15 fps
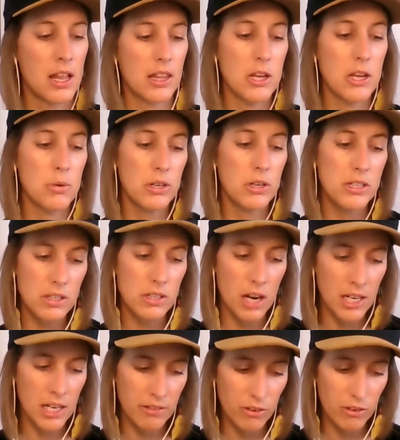that you are
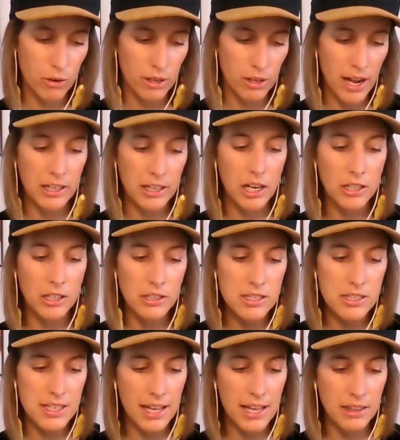designing for and
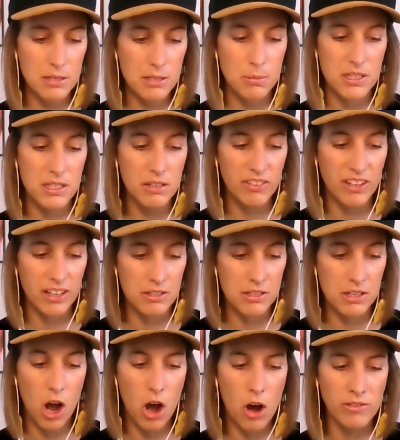understand the specifics
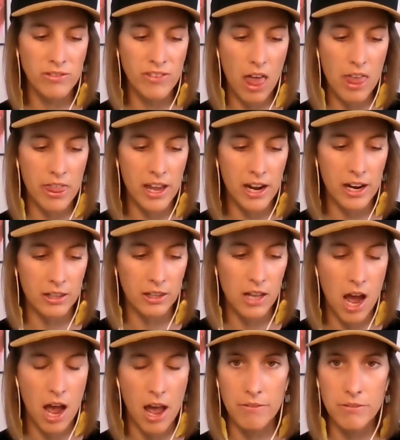of their
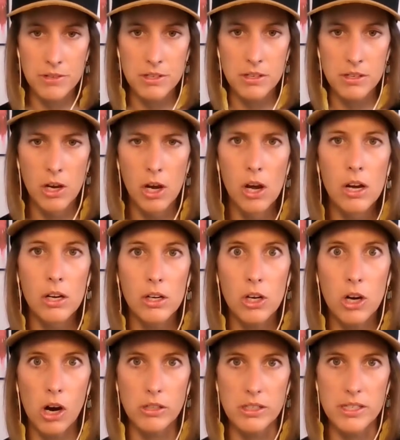lives.
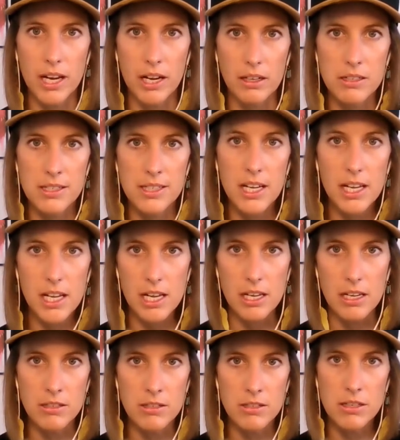Context
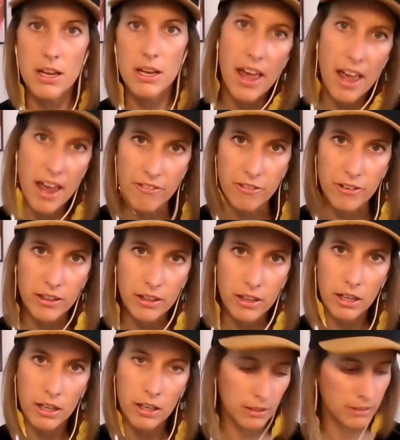is
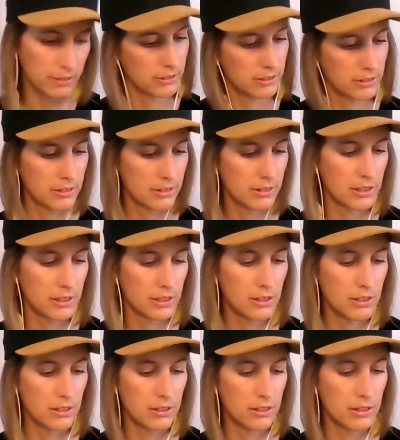everything.
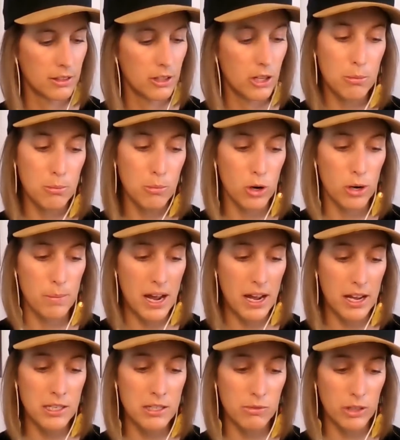Learn more
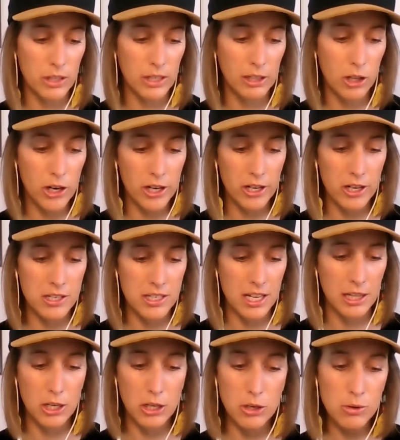about interviewing learners
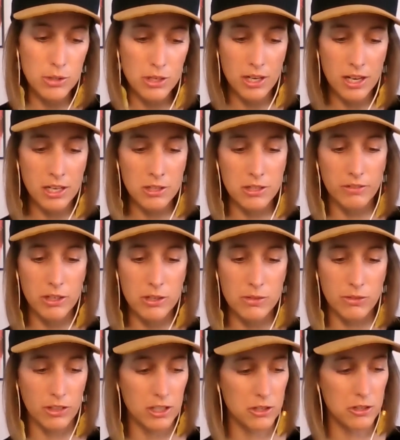in the User Interviews
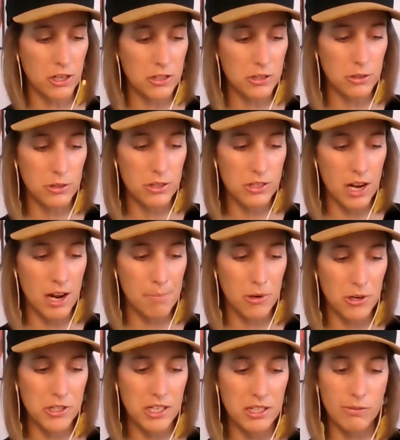for Instructional Design
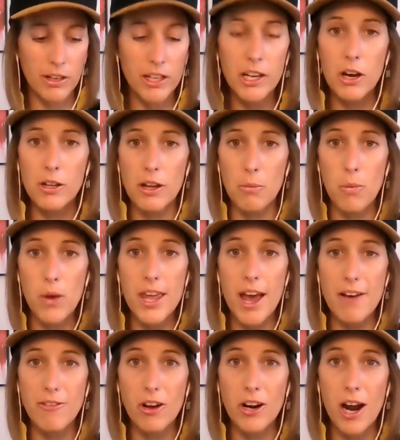Projects video that we
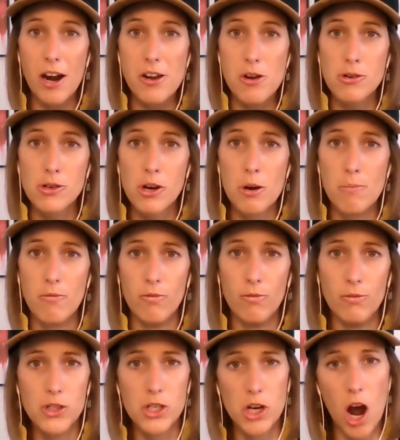have on our YouTube
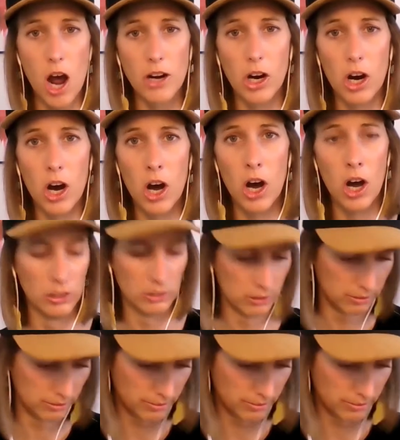channel.